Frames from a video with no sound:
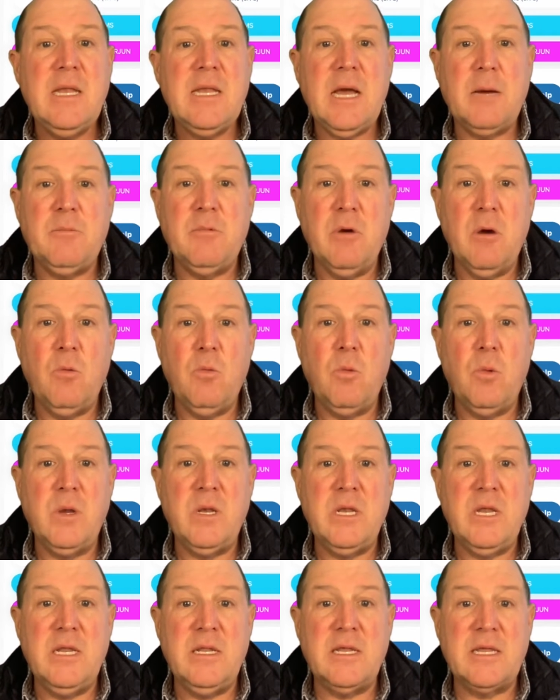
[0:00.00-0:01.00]
Now,
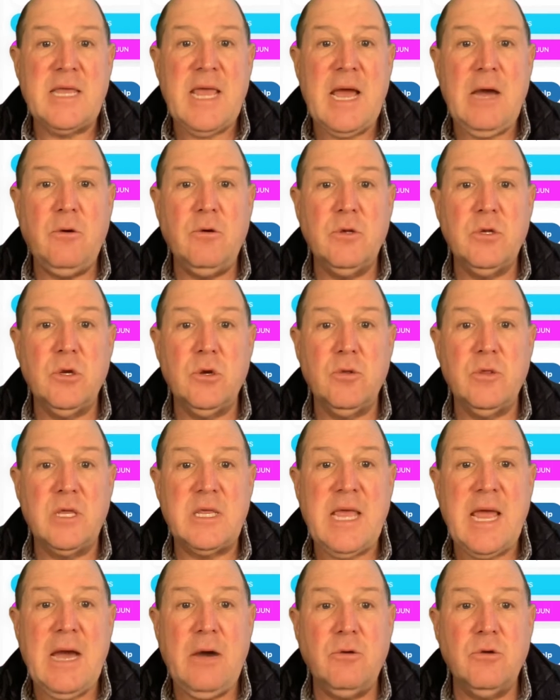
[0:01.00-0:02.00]
when in the calendar
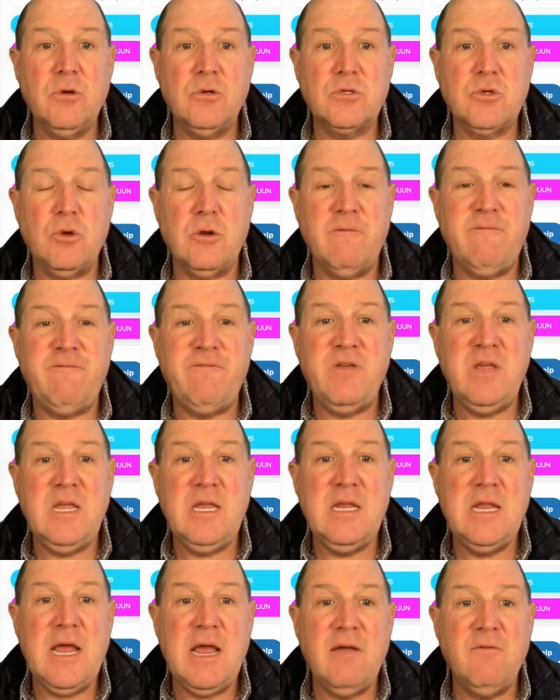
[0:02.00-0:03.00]
is going to
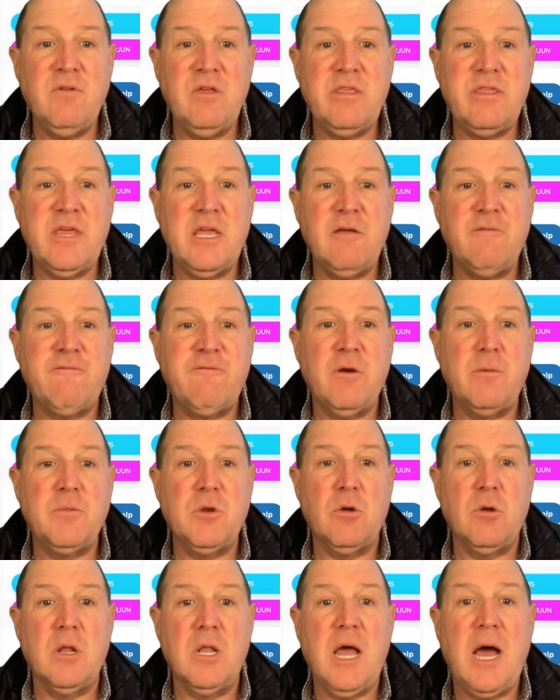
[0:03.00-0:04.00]
feed everything from
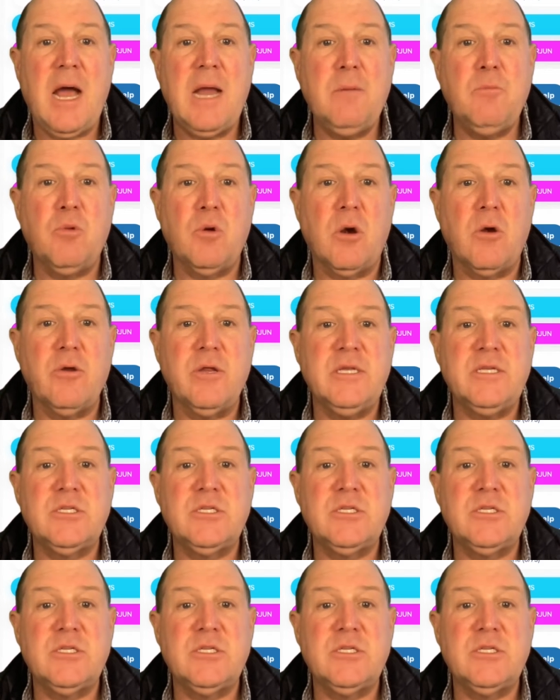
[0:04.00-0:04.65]
your library.